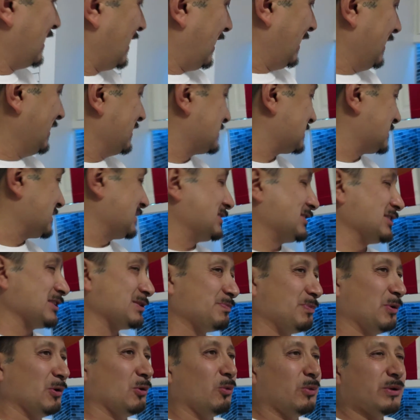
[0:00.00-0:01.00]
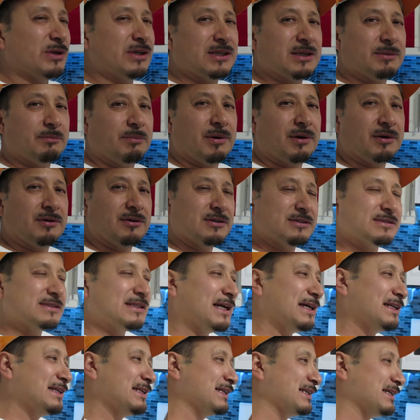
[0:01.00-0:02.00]
I used to just put one of the burners
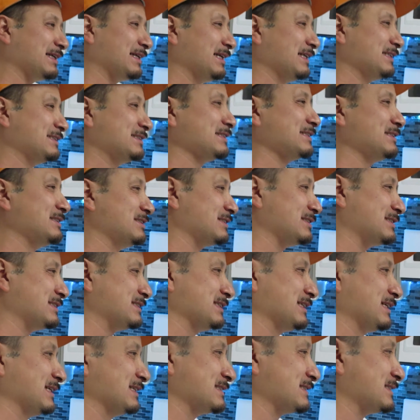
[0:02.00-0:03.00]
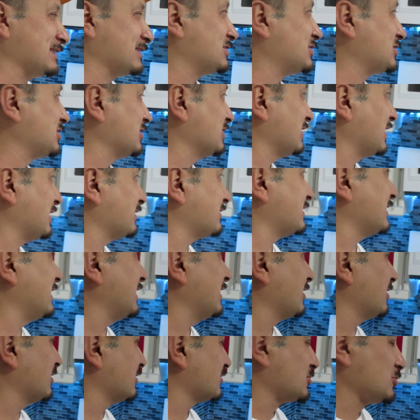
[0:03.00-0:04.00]
on in the kitchen just to get the chill out the
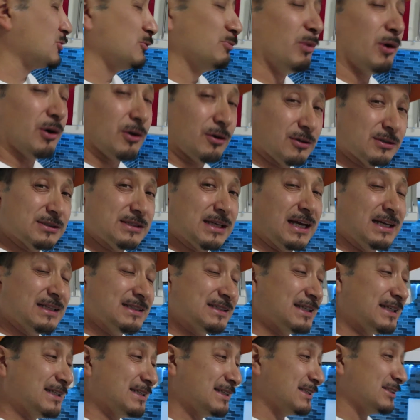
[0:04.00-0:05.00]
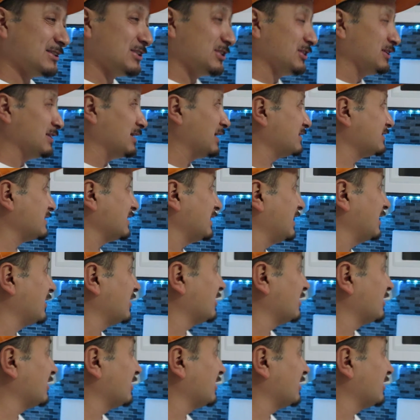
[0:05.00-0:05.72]
air, two burners on to get the chill out the